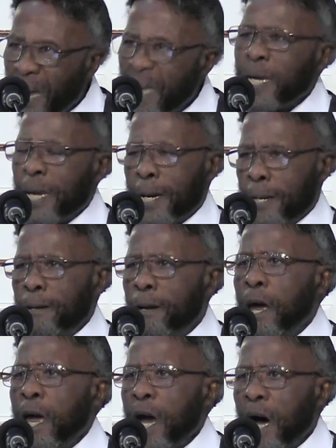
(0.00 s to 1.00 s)

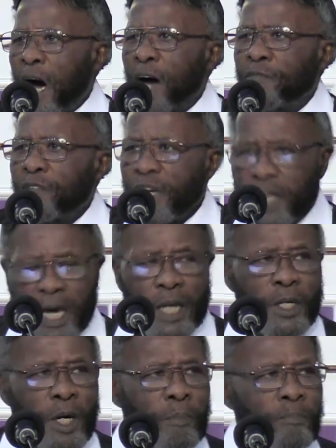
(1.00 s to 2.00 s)
dominion of the
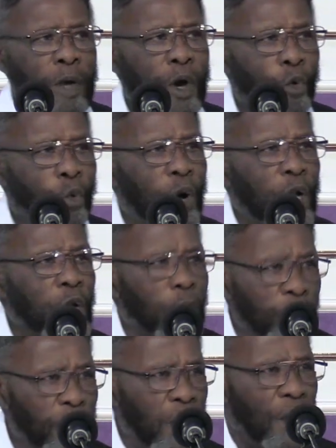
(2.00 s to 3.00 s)
kingdom
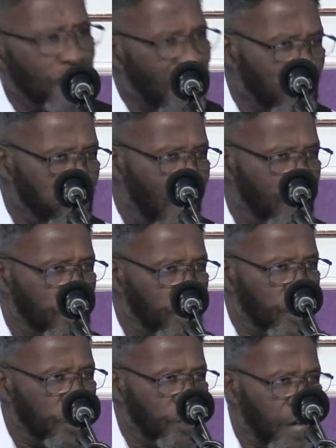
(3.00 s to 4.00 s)
will appear. That's
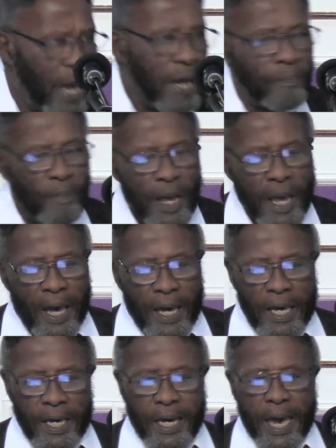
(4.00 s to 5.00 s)
why Jesus came.
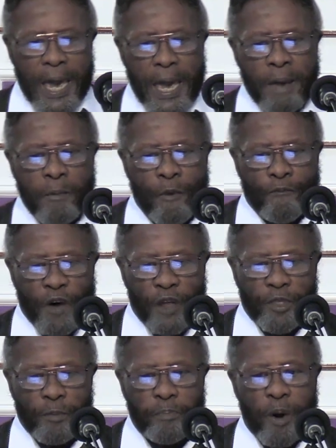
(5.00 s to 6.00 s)
He
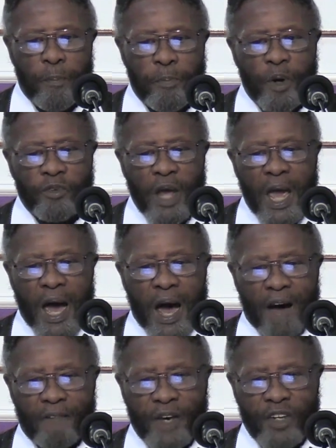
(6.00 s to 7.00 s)
came for the purpose
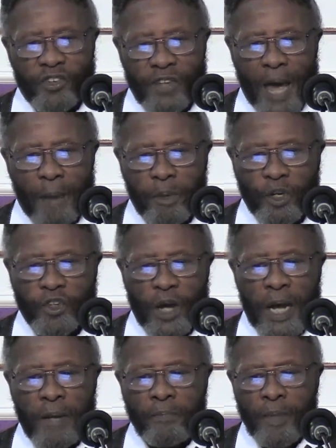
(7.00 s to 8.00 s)
of
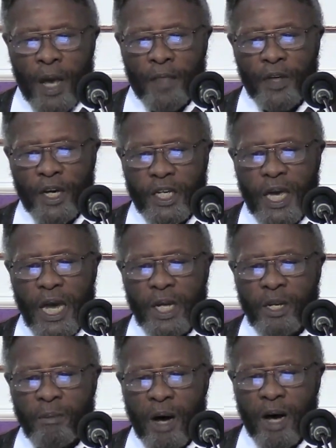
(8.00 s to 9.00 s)
establishing the
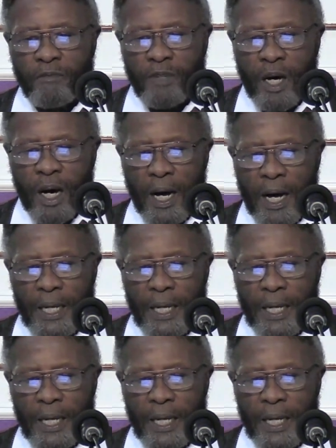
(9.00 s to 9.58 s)
kingdom of